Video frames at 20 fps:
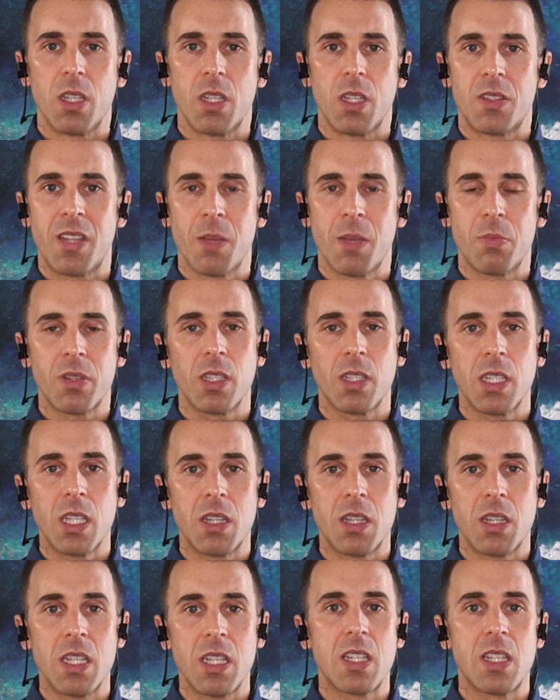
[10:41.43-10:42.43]
Typically,
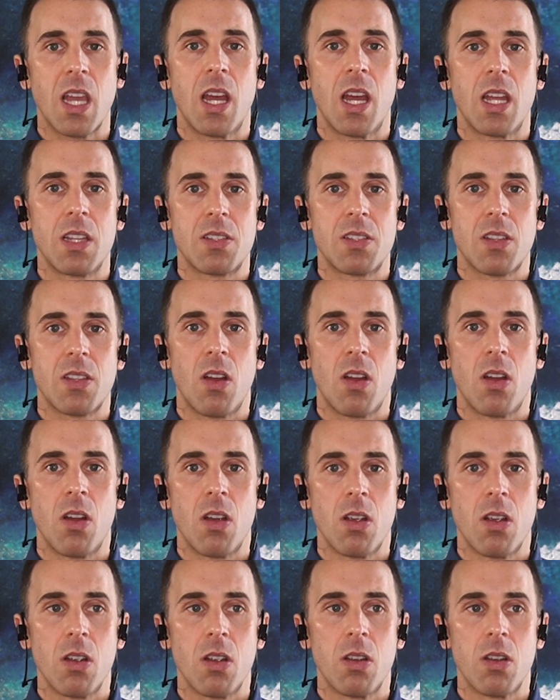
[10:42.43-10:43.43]
these guys
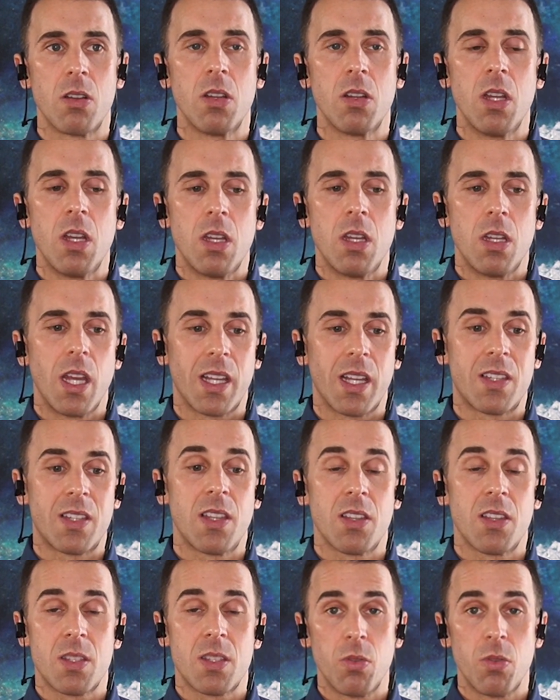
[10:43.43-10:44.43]
are
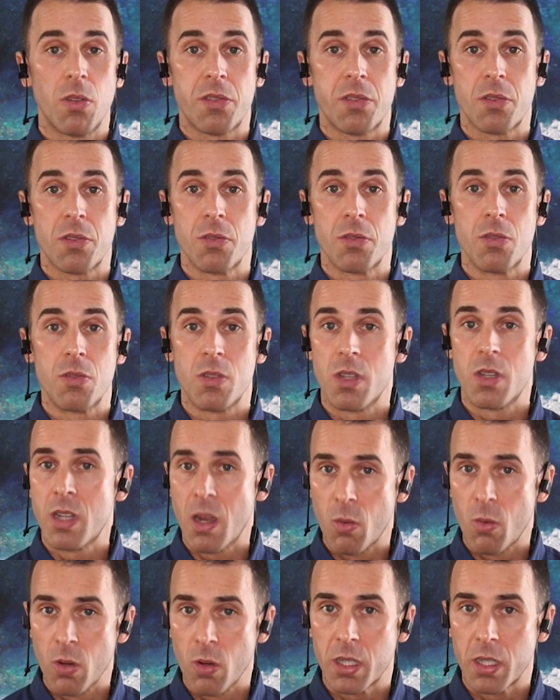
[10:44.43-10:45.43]
accessible through
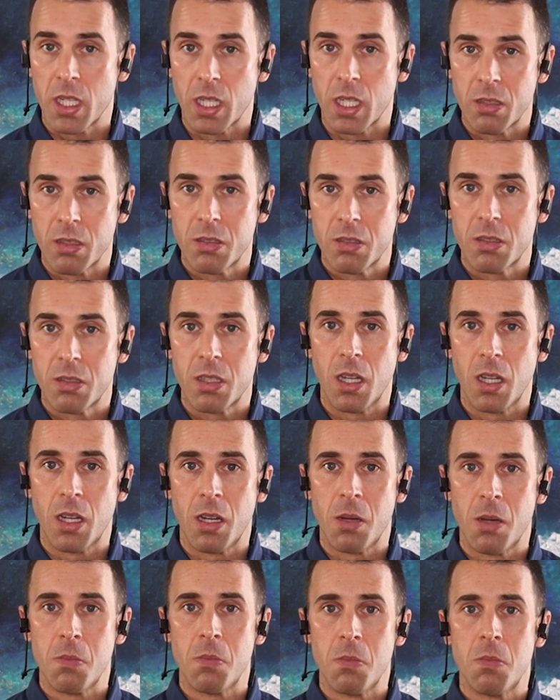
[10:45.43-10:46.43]
networking.
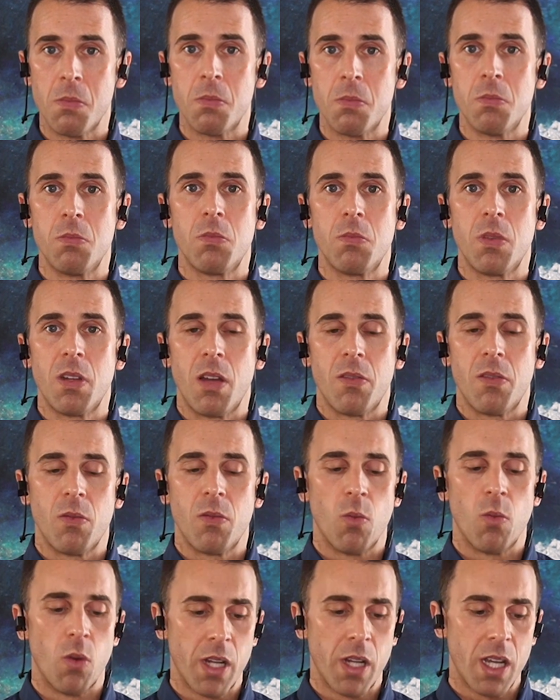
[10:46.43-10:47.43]

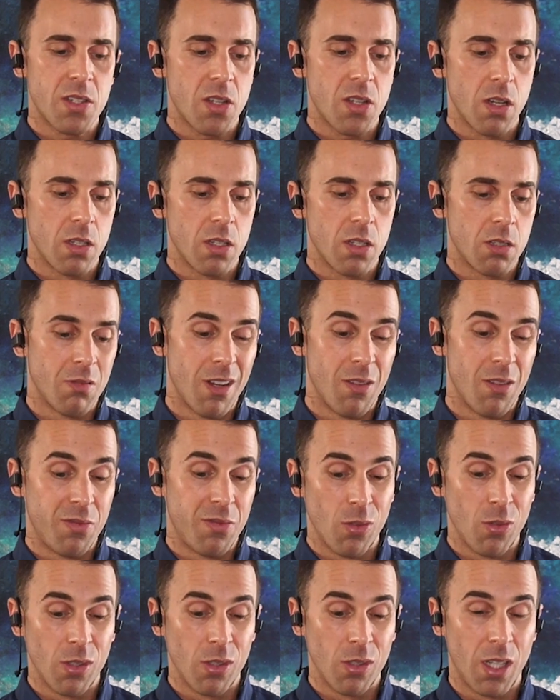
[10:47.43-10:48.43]
When I started Ground
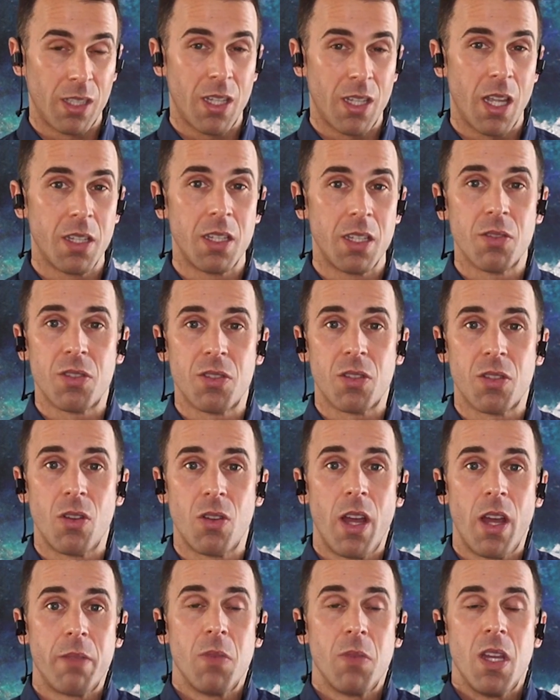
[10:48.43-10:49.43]
Floor like 10 years ago,
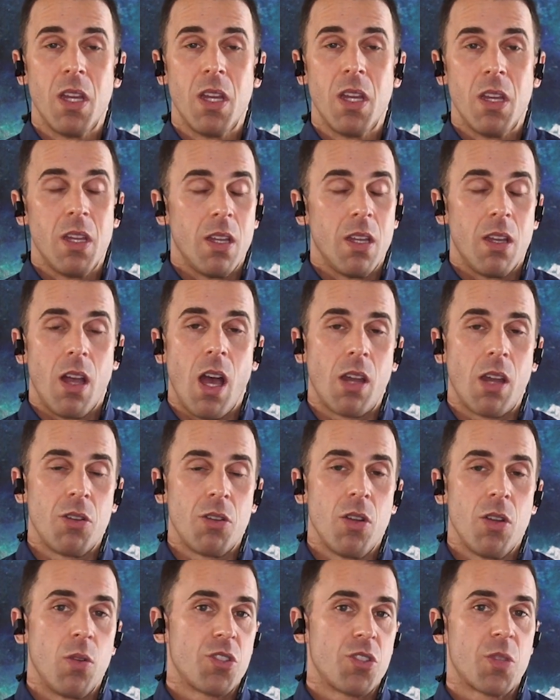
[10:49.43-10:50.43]
I don't
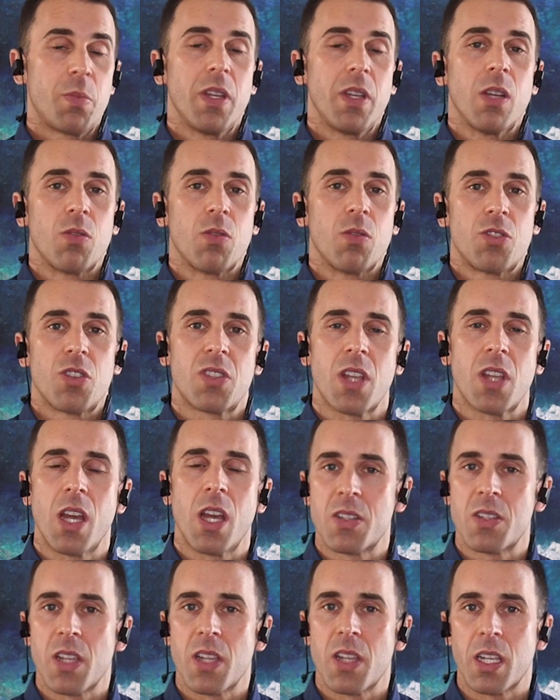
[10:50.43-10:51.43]
know, it was just kind
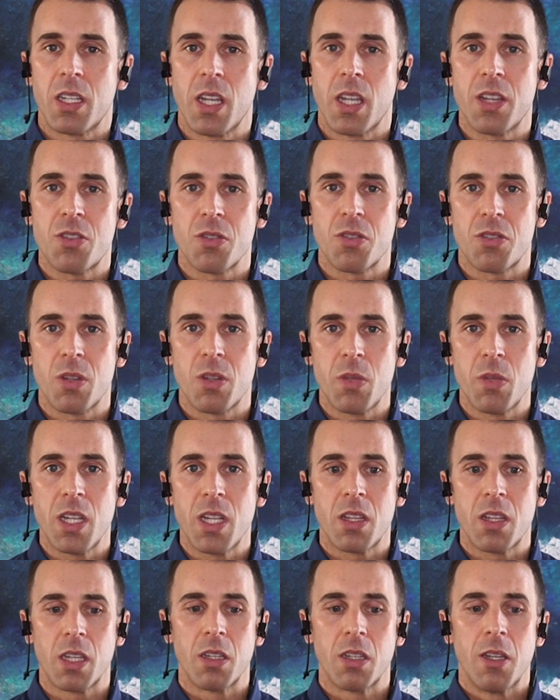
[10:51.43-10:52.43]
of second nature to me
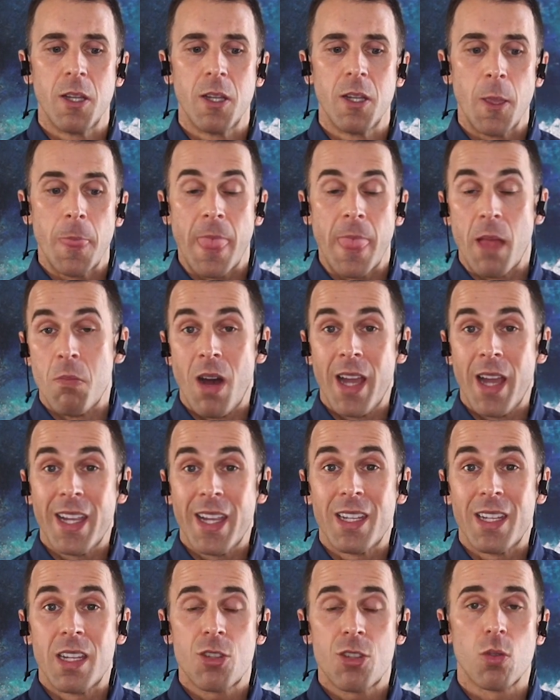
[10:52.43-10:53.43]
that my
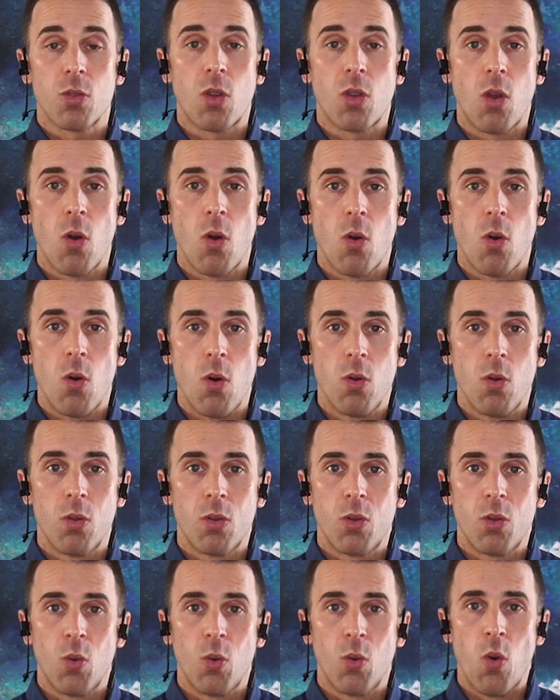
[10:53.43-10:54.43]
initial
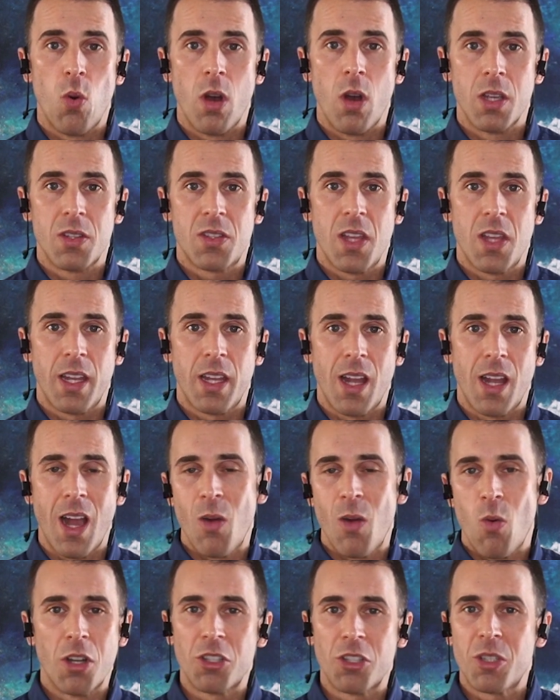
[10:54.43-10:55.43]
goal was that I
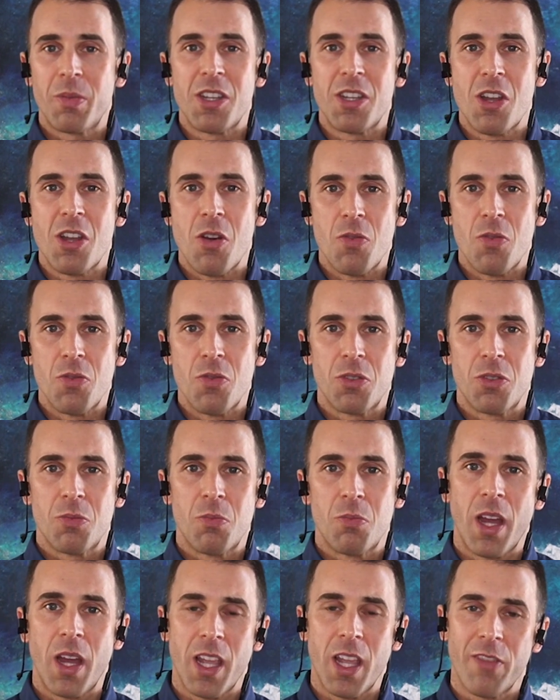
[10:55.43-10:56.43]
wanted to be known
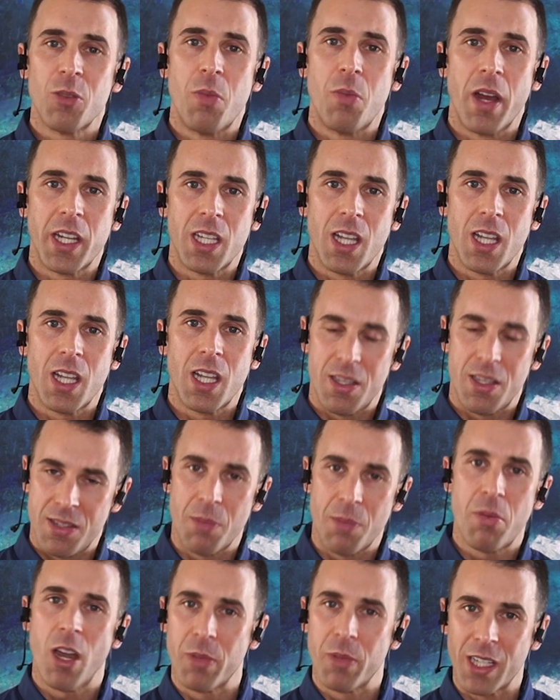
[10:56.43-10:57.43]
by everybody as the
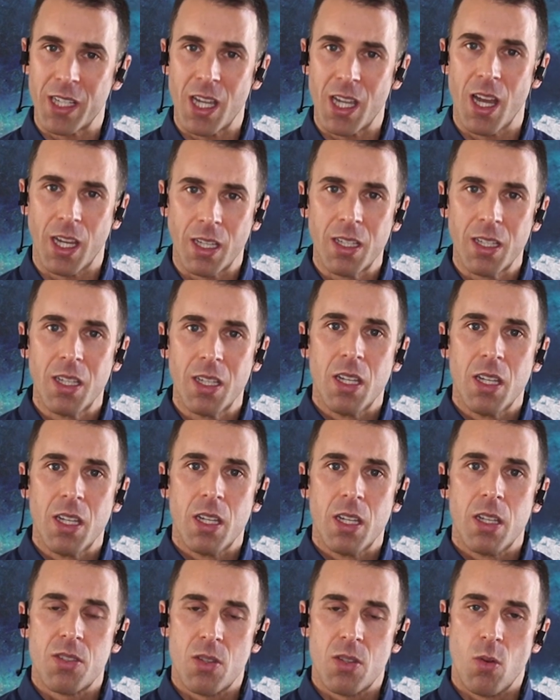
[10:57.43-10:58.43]
apartment guy.
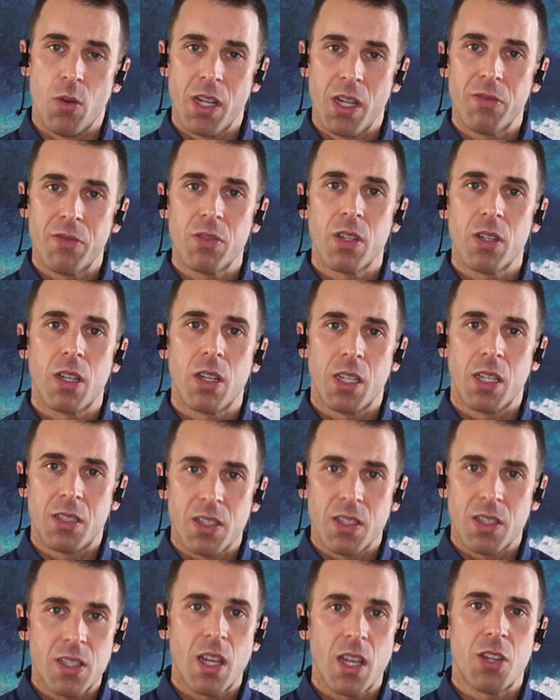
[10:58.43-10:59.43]
So whenever a
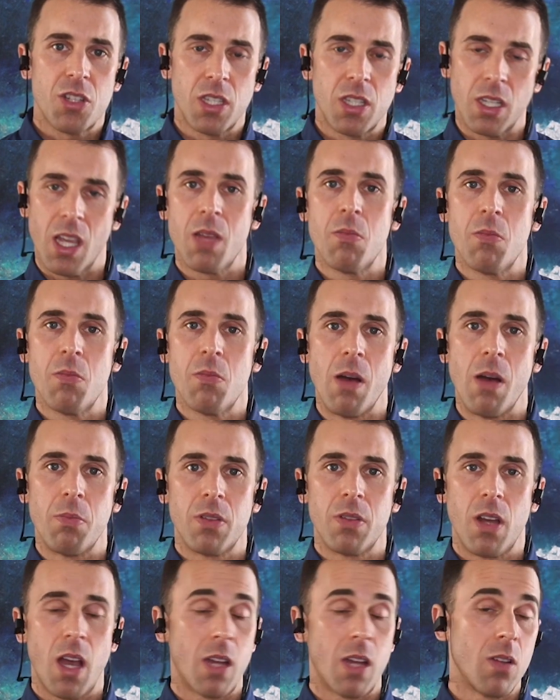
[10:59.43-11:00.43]
discussion came
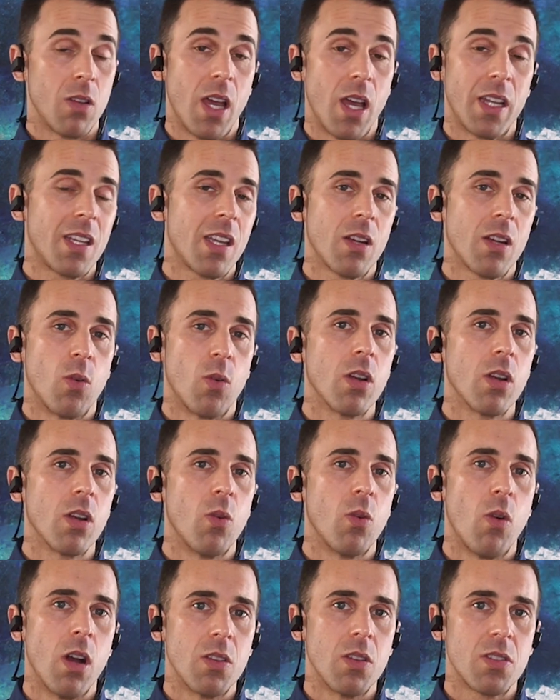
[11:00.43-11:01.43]
up, I didn't care where it
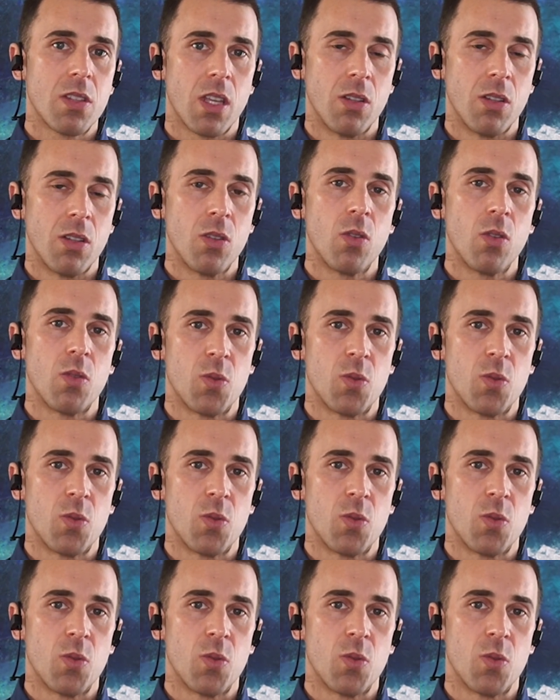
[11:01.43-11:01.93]
was and who it